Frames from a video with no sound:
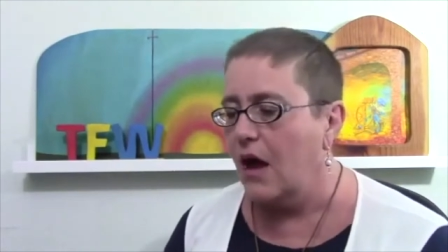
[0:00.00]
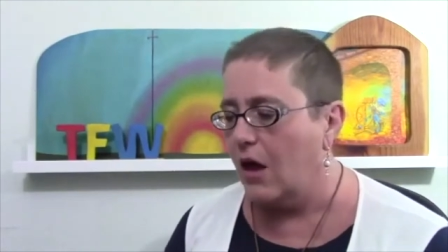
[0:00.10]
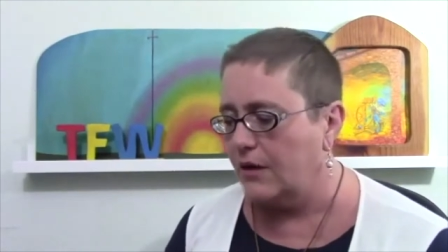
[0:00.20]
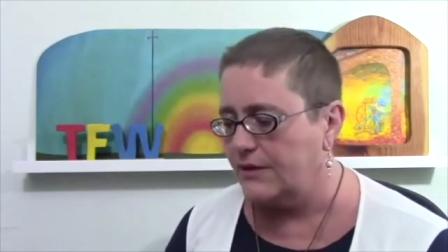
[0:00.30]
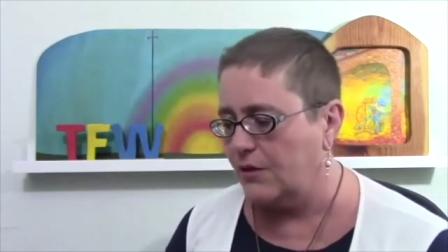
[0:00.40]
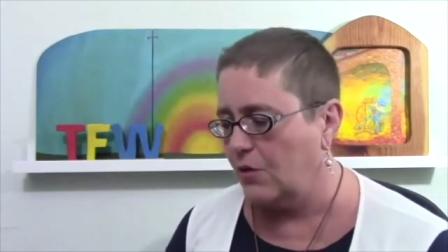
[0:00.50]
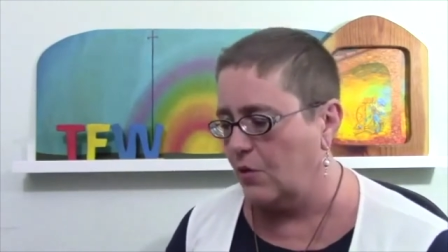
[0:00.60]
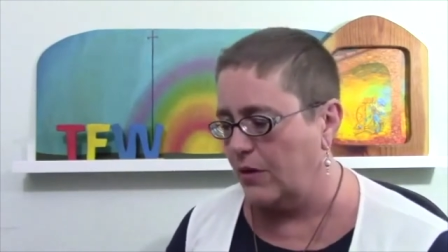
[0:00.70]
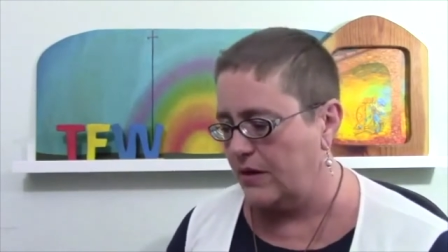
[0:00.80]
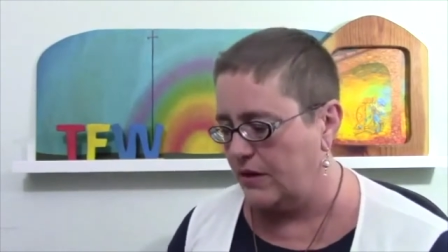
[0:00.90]
Also,
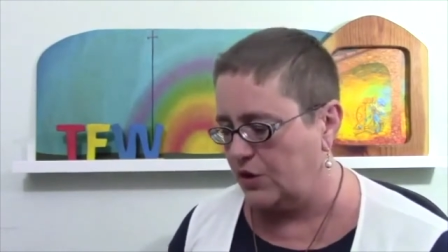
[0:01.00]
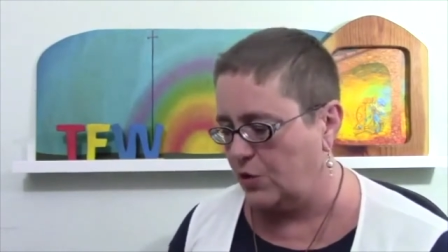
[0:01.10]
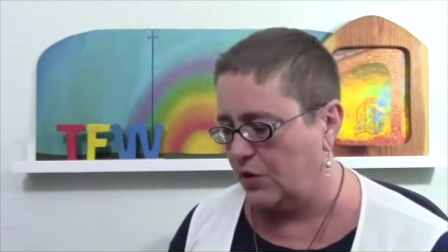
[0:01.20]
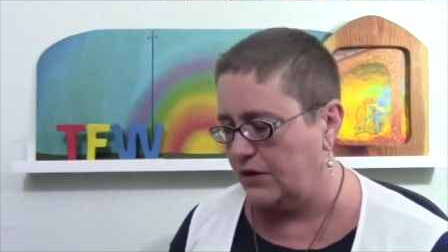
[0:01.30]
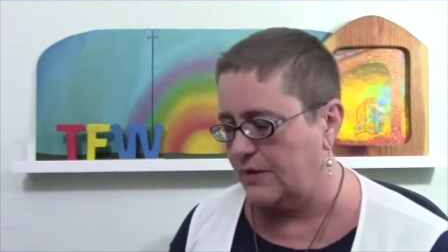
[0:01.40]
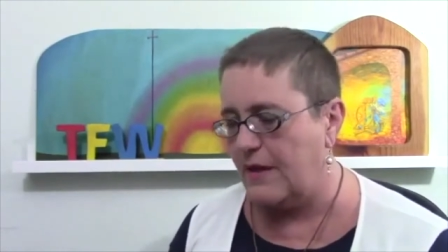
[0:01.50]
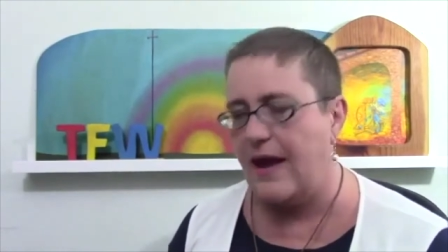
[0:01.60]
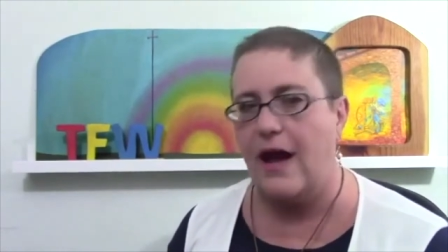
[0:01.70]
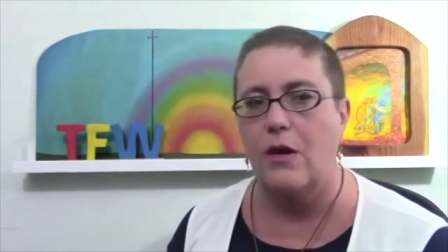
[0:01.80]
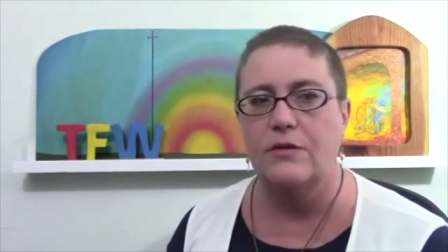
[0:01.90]
one of the chores in my
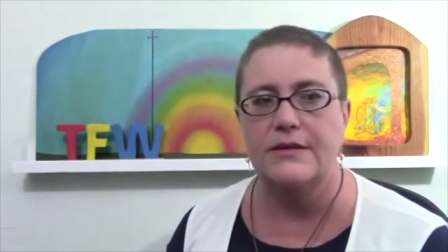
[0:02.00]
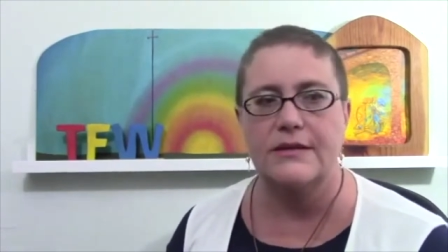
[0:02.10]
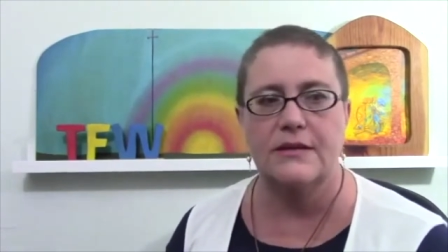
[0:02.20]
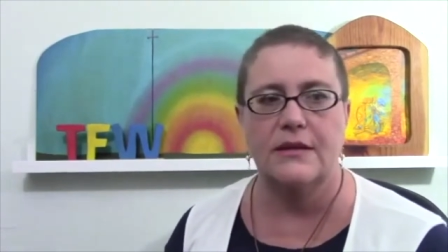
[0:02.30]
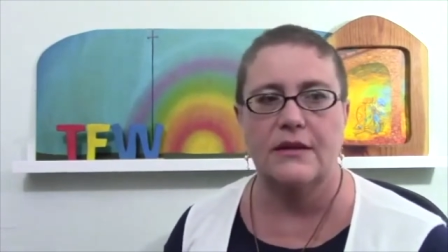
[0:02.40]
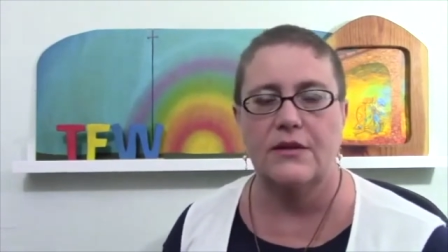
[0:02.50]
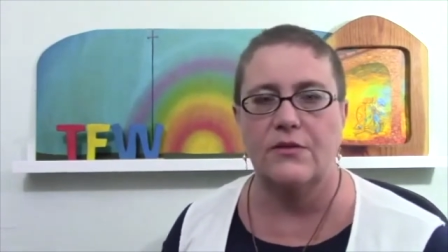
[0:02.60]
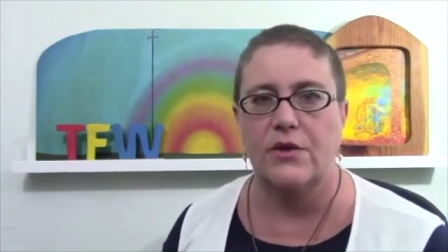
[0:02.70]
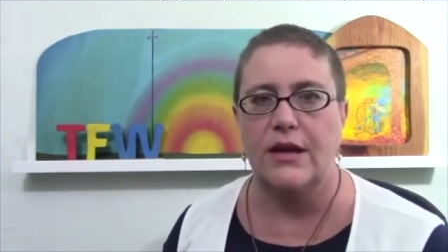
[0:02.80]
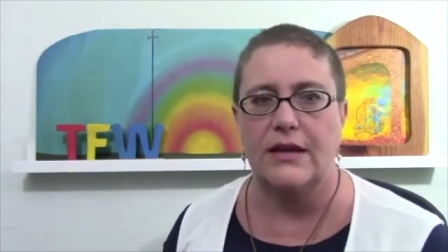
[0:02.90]
house
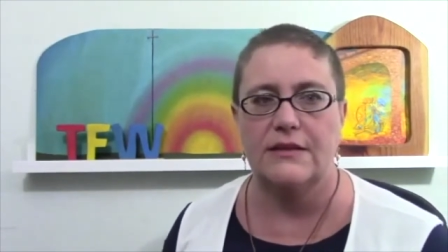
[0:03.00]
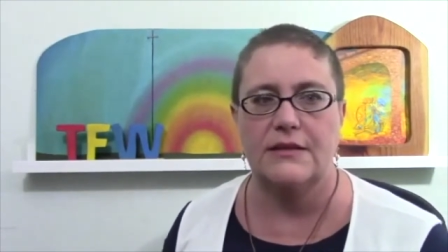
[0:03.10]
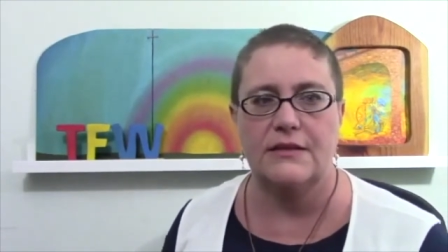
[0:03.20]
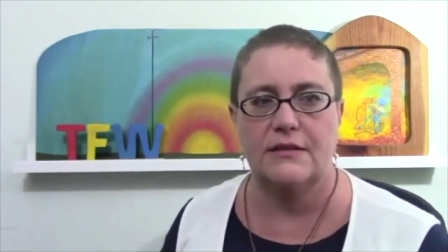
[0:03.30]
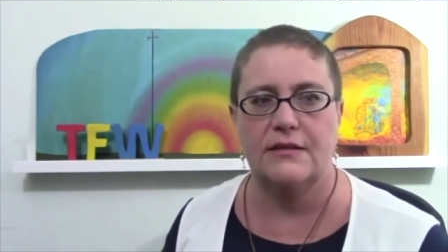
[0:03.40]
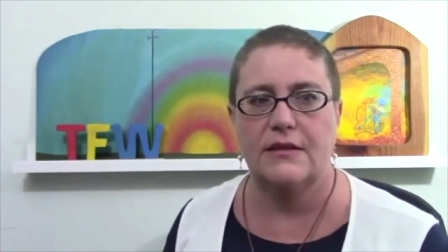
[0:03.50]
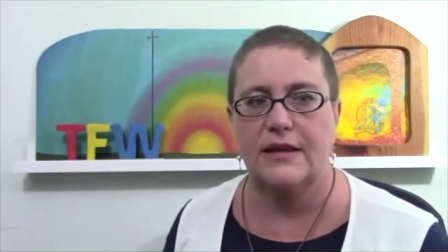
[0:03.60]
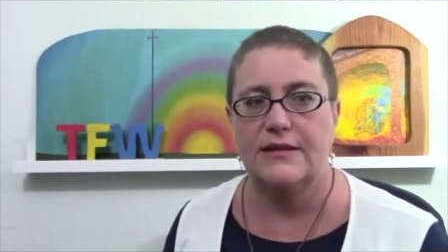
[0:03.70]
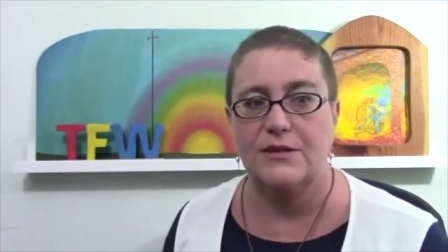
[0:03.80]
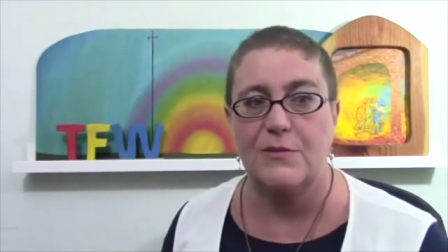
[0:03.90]
for kids
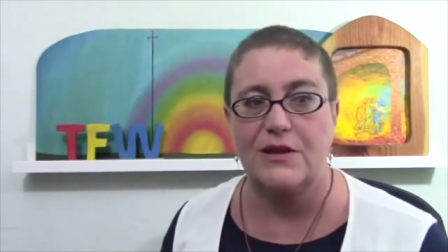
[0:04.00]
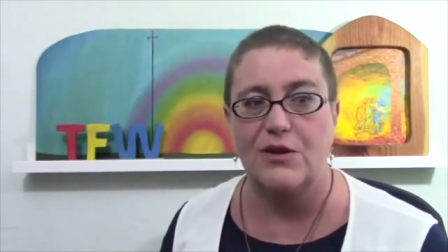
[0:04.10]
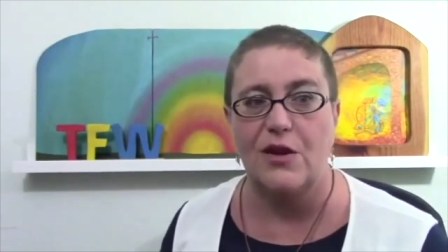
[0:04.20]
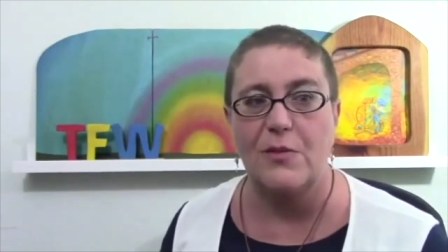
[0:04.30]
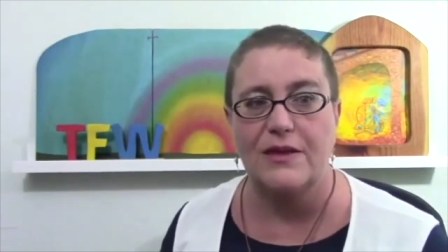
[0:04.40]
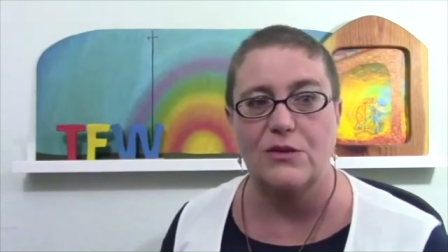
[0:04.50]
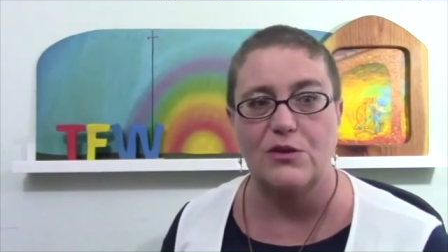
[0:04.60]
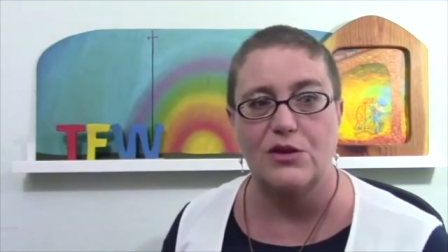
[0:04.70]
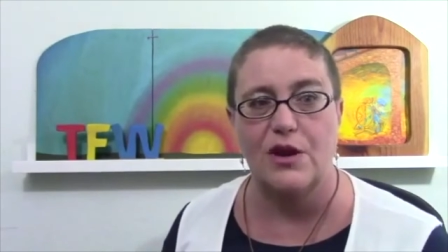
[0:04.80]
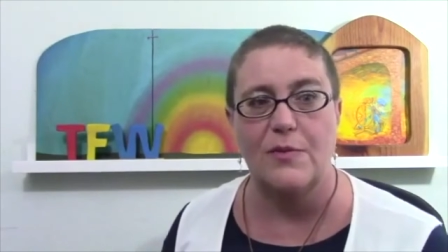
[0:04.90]
is to make sure all the pencils
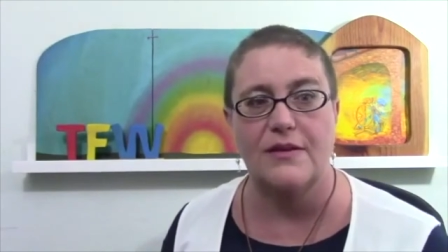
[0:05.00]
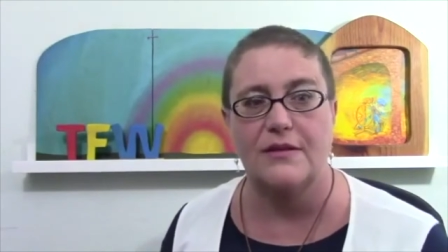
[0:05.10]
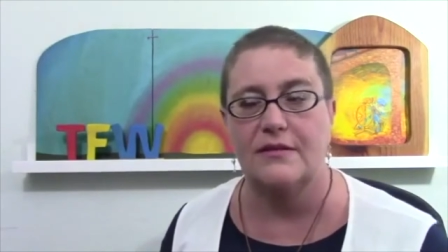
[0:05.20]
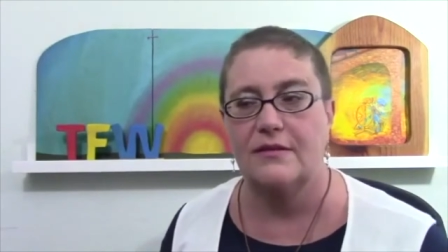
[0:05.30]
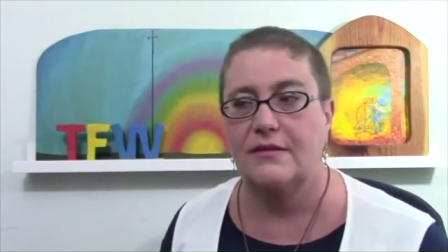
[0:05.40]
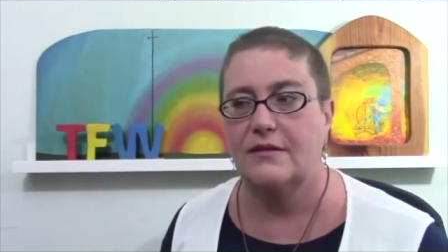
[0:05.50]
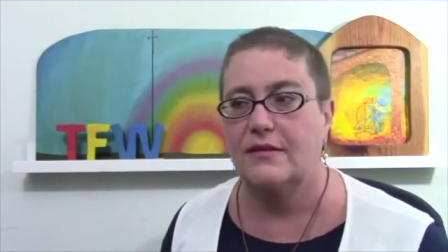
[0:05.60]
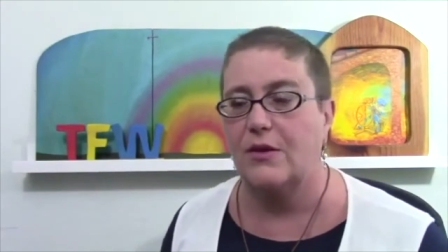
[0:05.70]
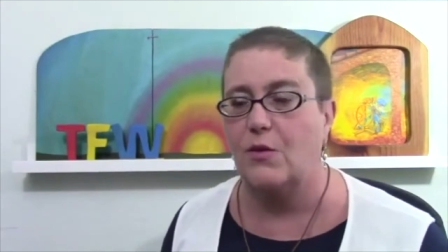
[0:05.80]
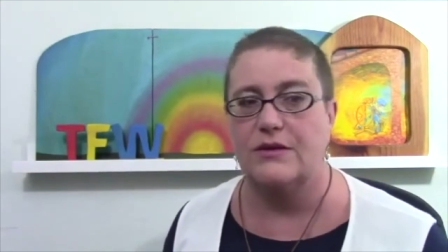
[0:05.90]
are sharpened,
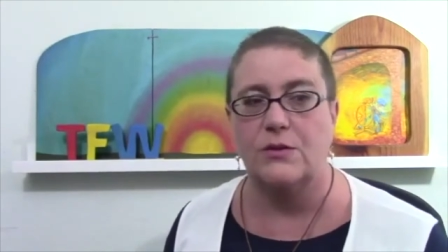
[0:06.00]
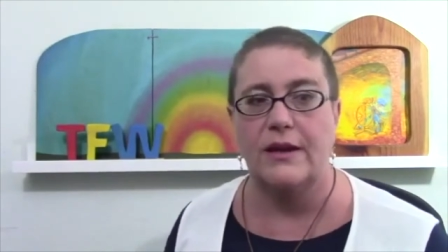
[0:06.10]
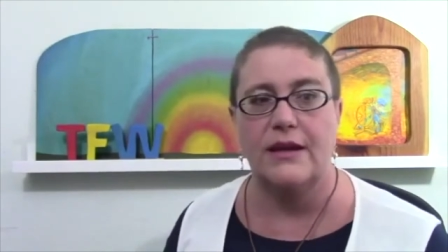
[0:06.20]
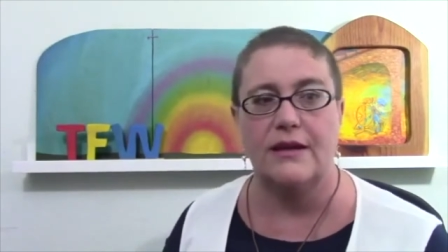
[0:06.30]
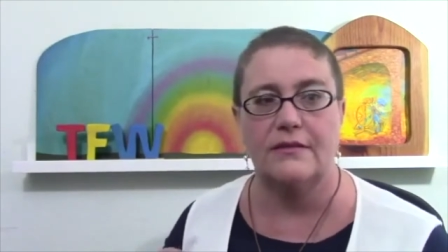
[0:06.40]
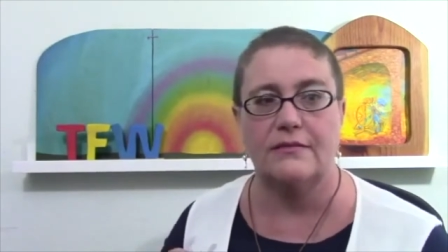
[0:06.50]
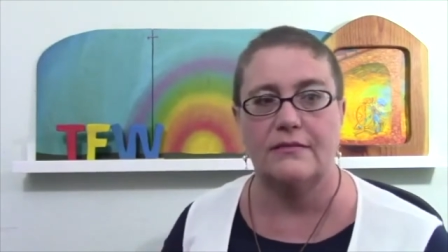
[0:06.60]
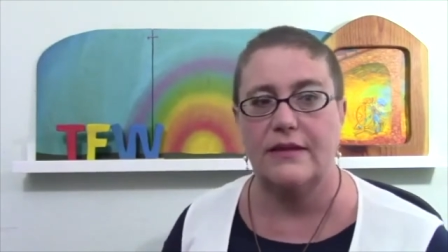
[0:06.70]
like once a week.